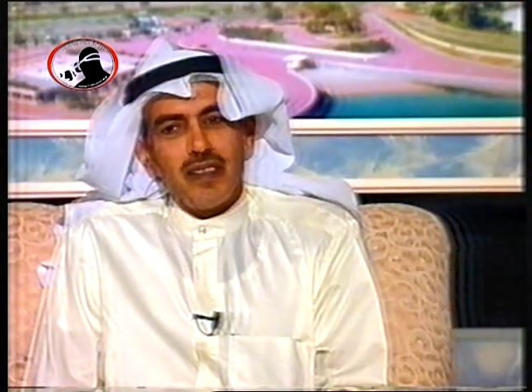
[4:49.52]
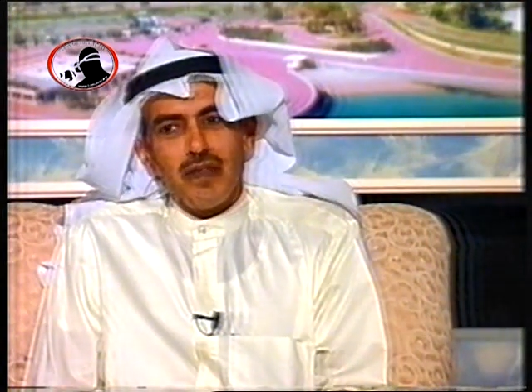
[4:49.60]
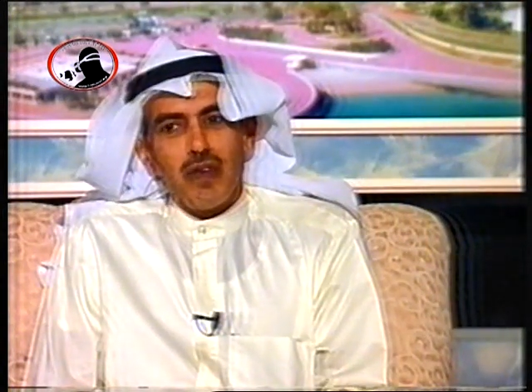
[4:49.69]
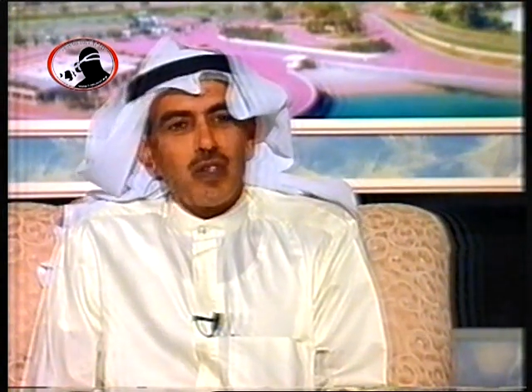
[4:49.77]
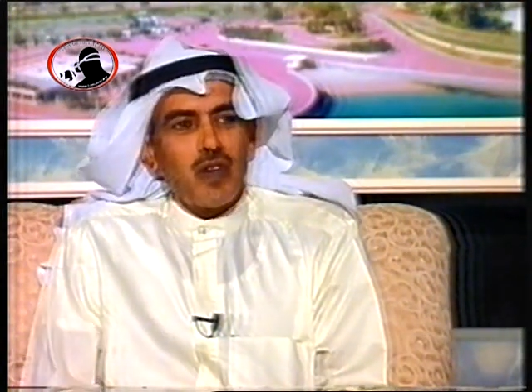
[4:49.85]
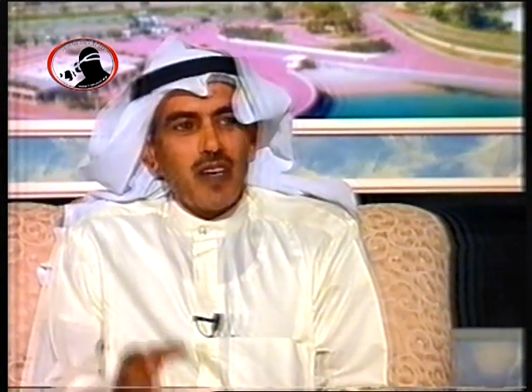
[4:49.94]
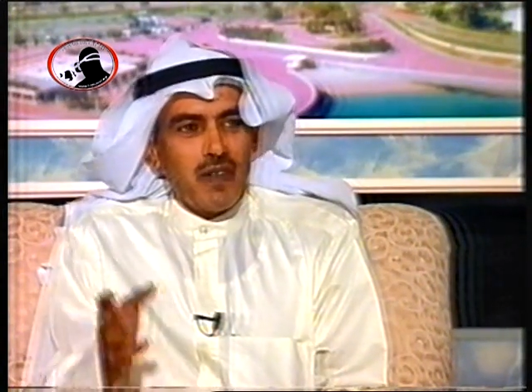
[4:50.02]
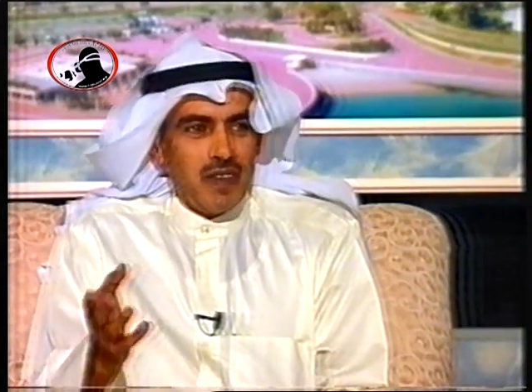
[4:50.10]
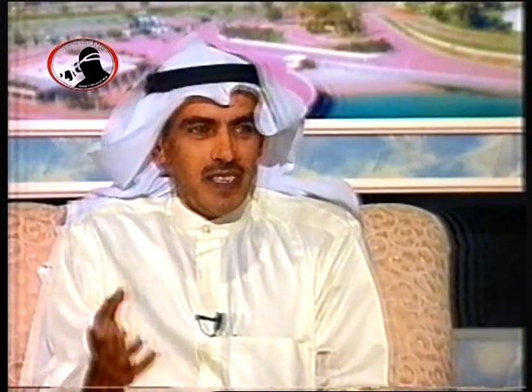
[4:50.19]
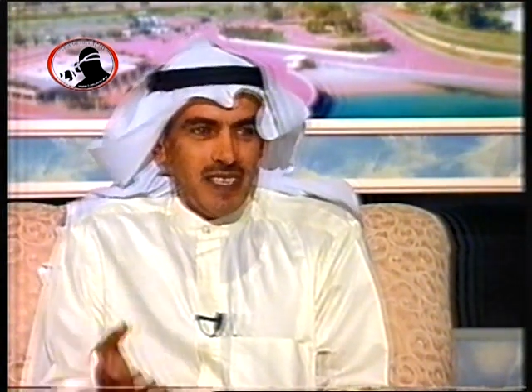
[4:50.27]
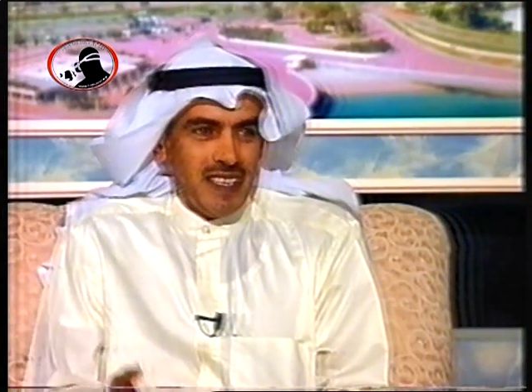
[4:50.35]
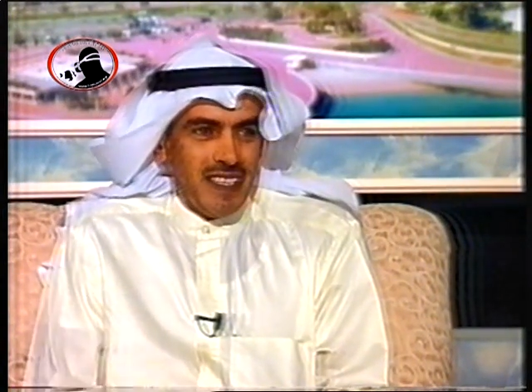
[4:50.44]
photography.
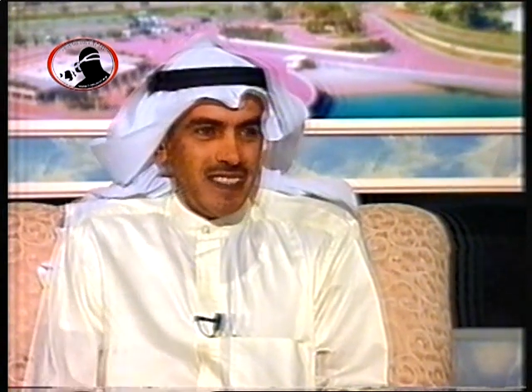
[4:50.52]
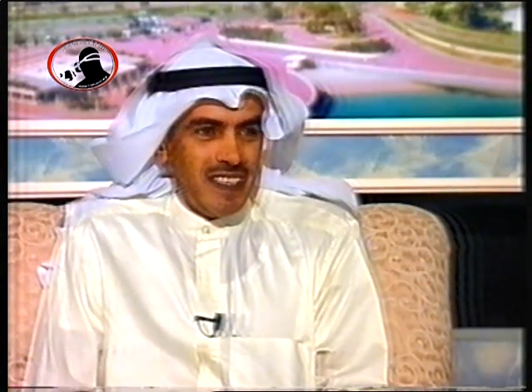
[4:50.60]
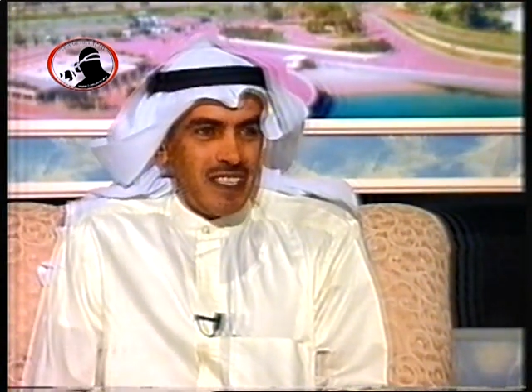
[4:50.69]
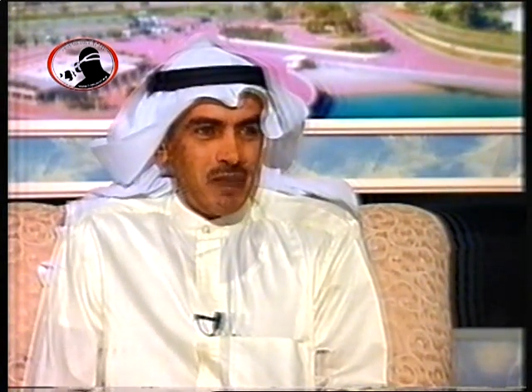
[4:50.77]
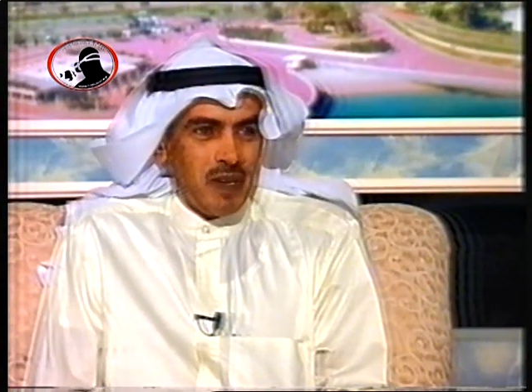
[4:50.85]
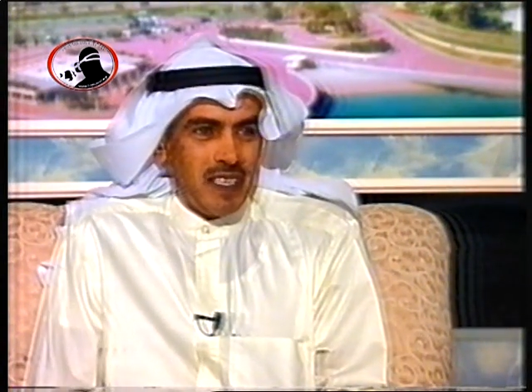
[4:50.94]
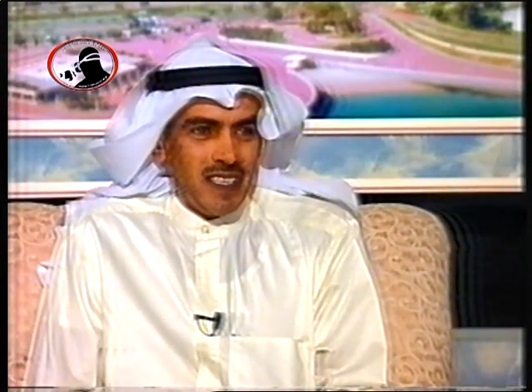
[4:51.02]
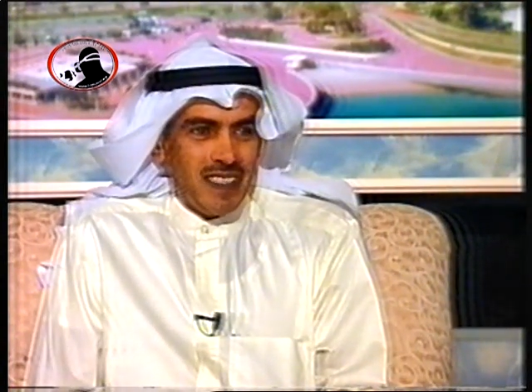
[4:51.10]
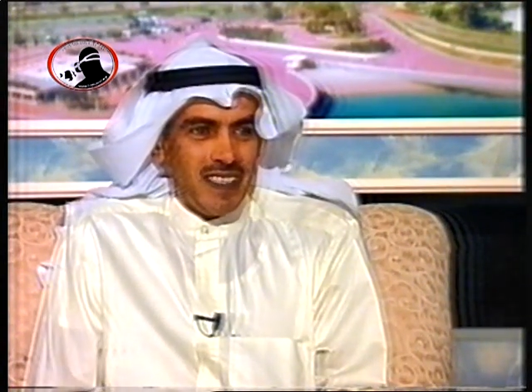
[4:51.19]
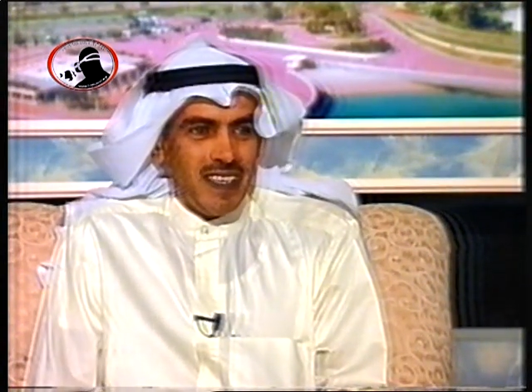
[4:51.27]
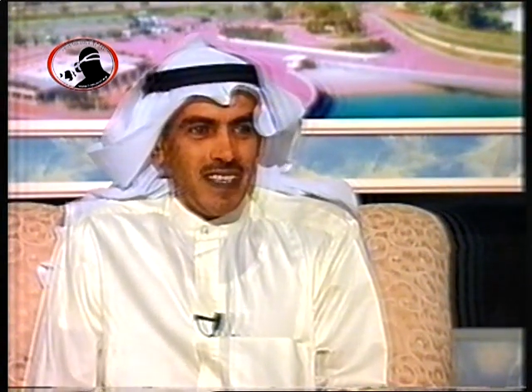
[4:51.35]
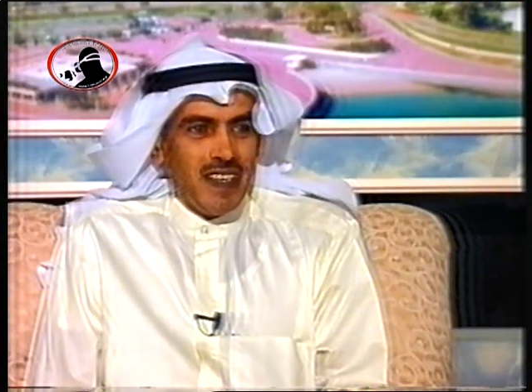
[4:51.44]
These pictures.
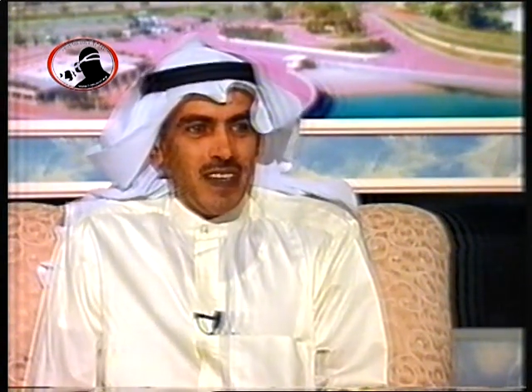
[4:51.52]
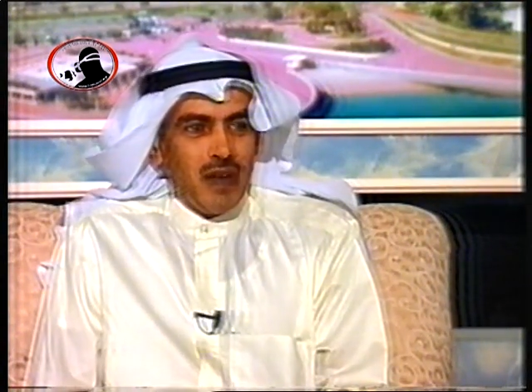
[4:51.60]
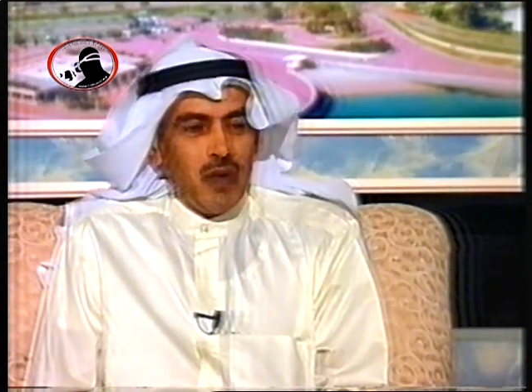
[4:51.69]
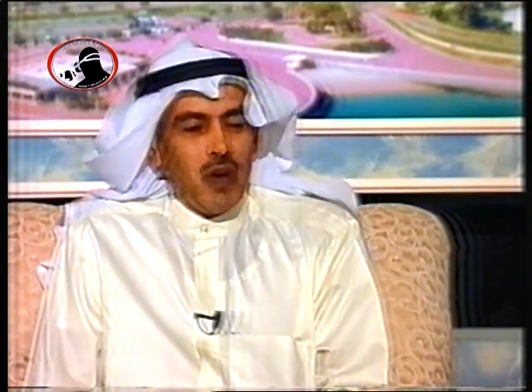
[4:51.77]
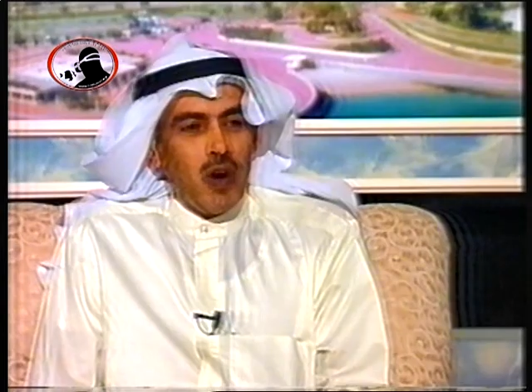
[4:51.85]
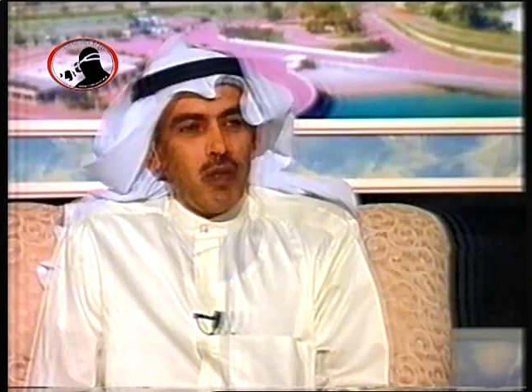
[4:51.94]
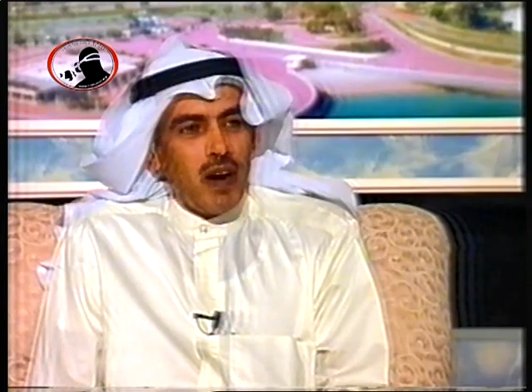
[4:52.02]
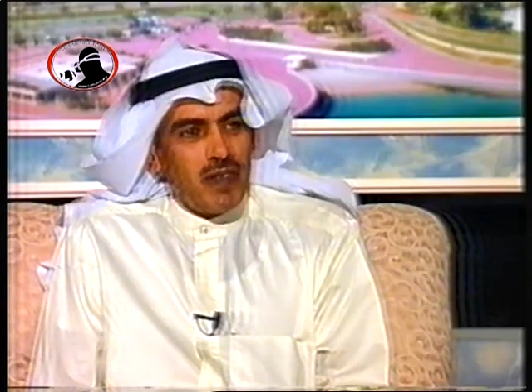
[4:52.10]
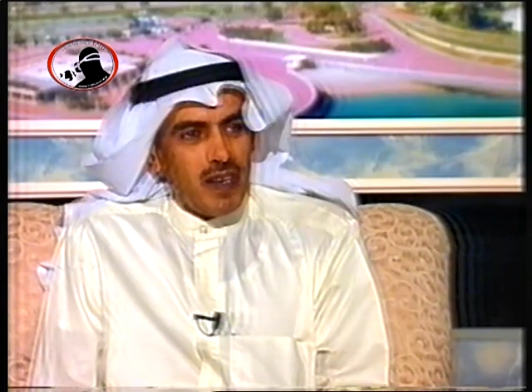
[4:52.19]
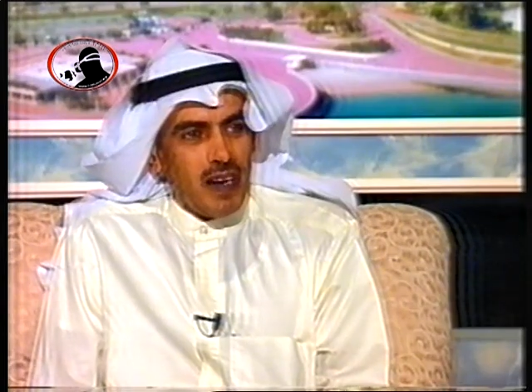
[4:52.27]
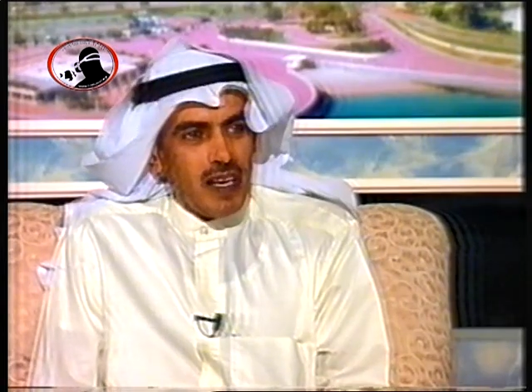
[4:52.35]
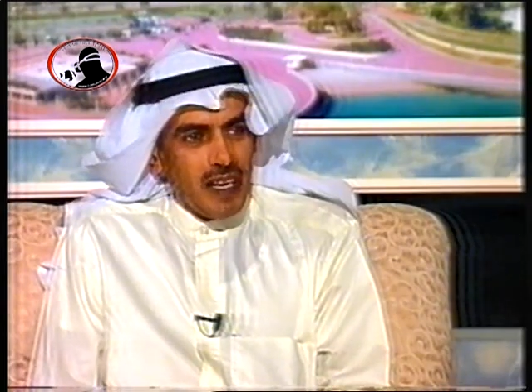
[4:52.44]
We hope
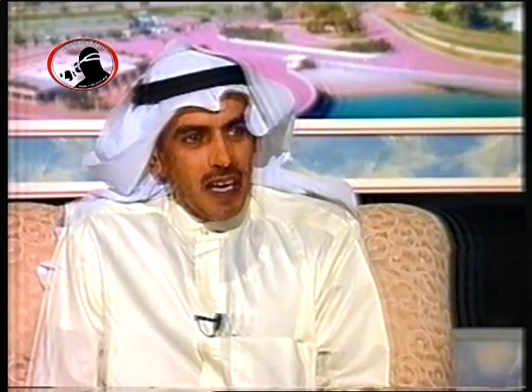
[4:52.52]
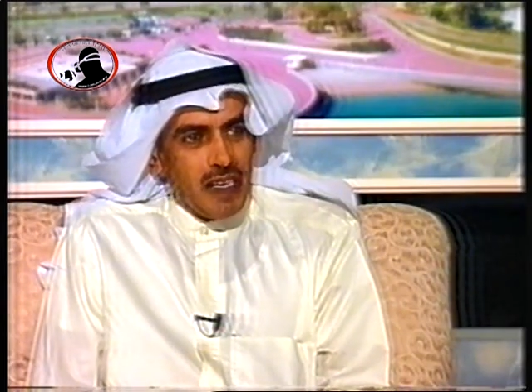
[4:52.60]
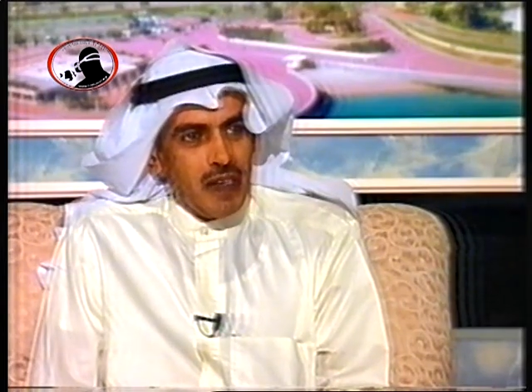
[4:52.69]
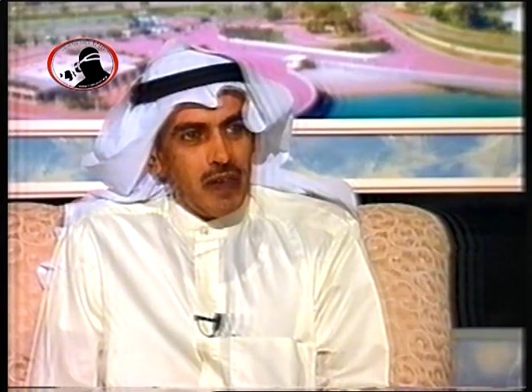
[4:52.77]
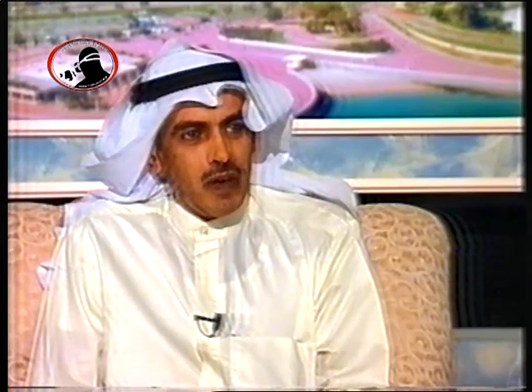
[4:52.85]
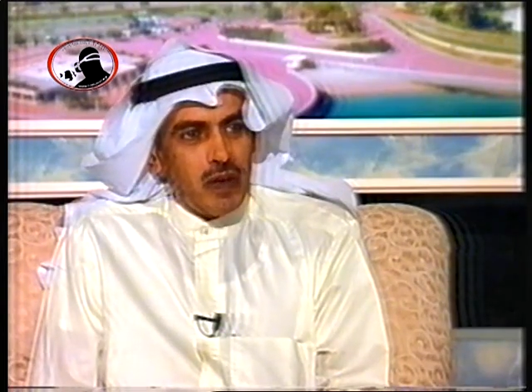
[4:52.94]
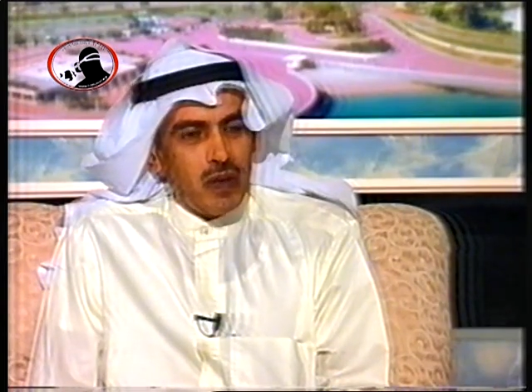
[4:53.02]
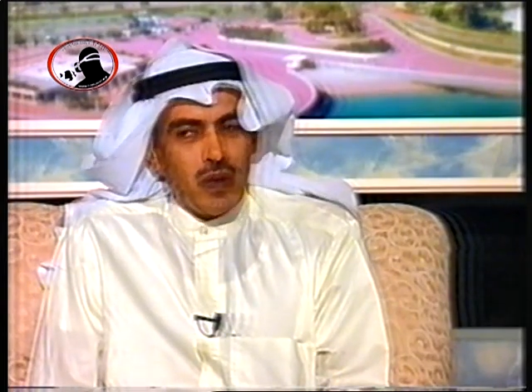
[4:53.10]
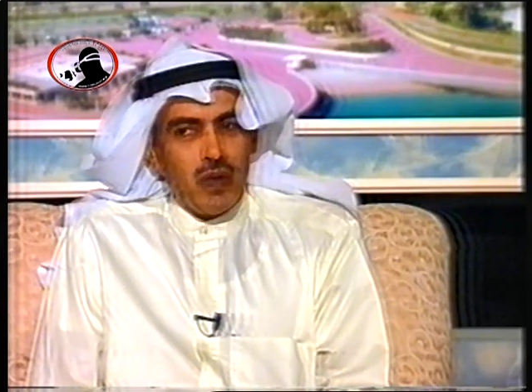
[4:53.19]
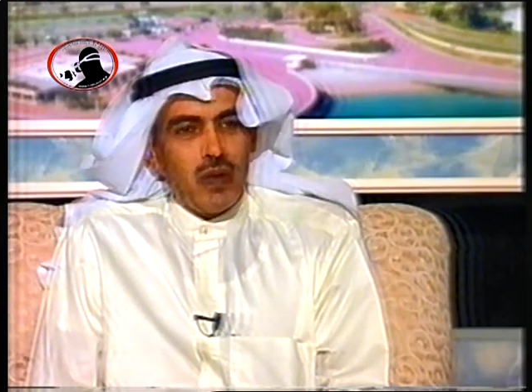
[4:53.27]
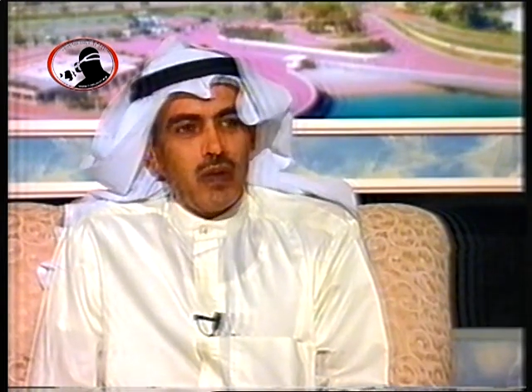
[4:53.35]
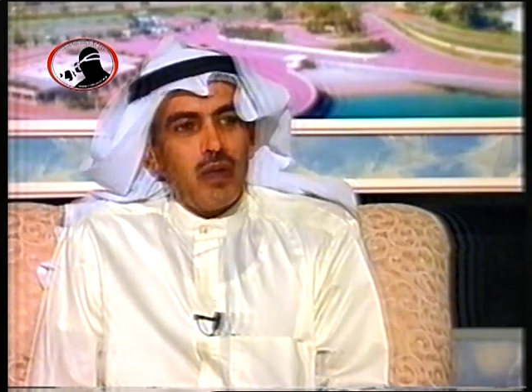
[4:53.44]
after like a year or two